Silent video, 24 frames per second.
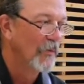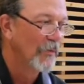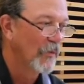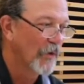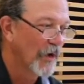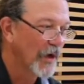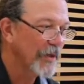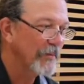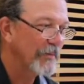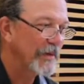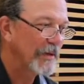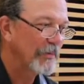
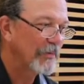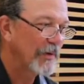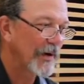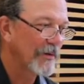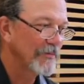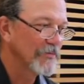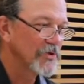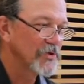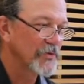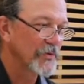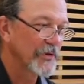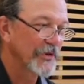One of the big
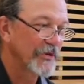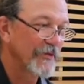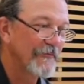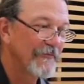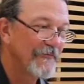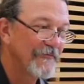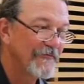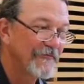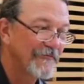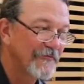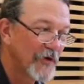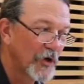problems with the
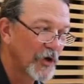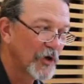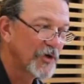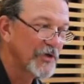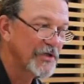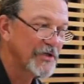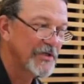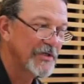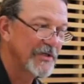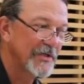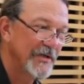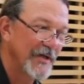
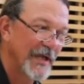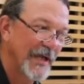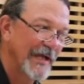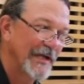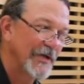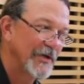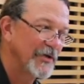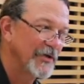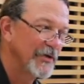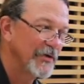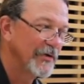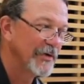first
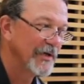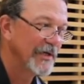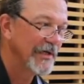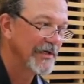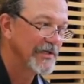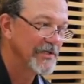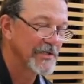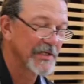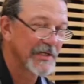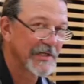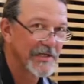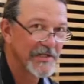etude
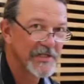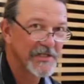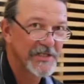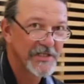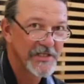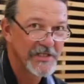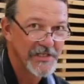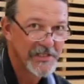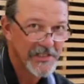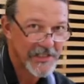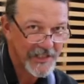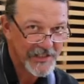is that it's
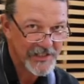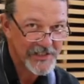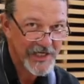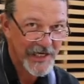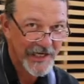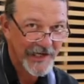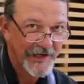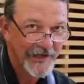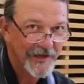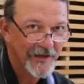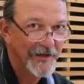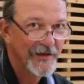in
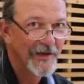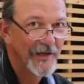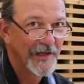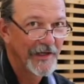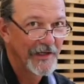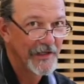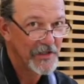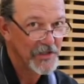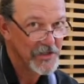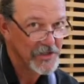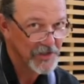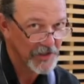6/8
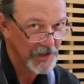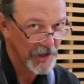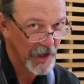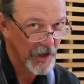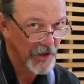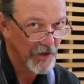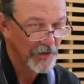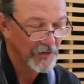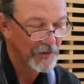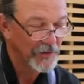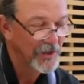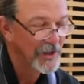and it's
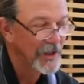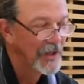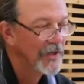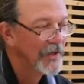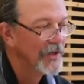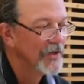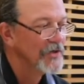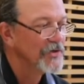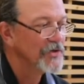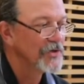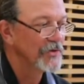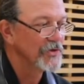slow.
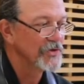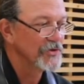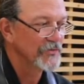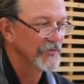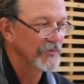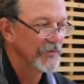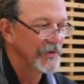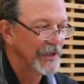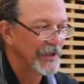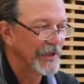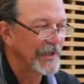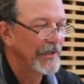So it's
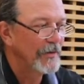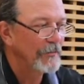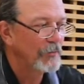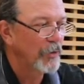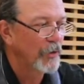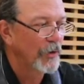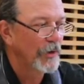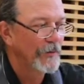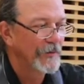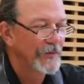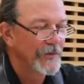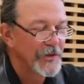really
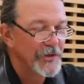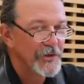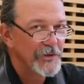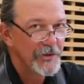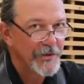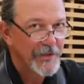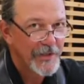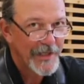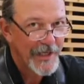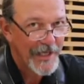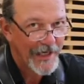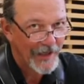important that you
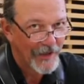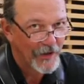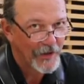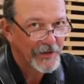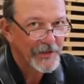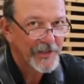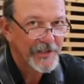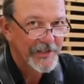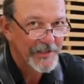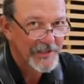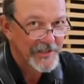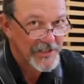count
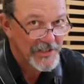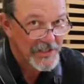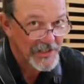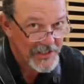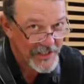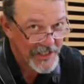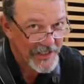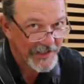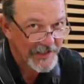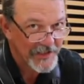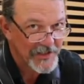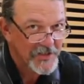in
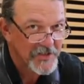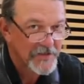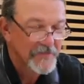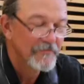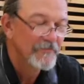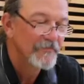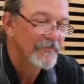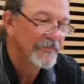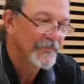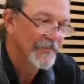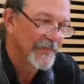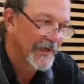6.
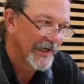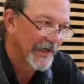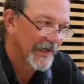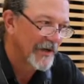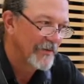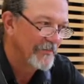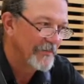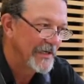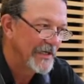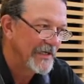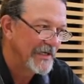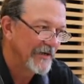And that
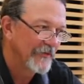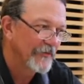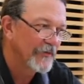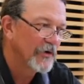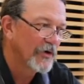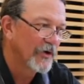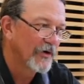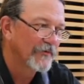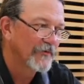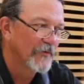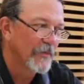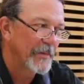can be
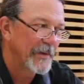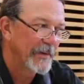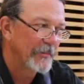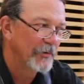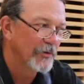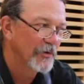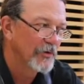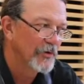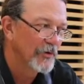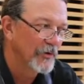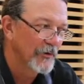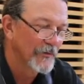difficult for
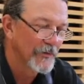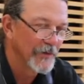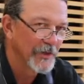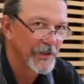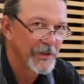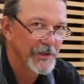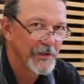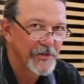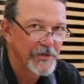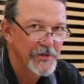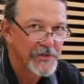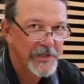people who are
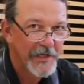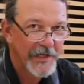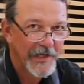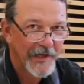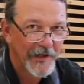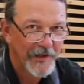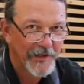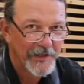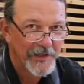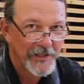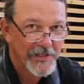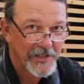really used to
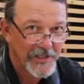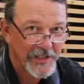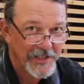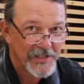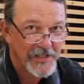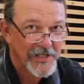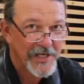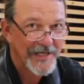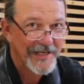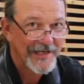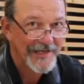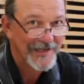counting
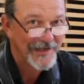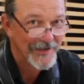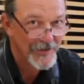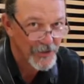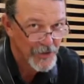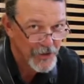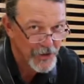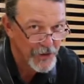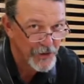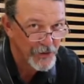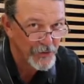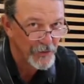6/8 and
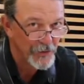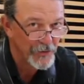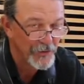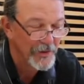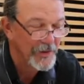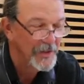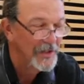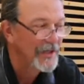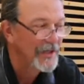2.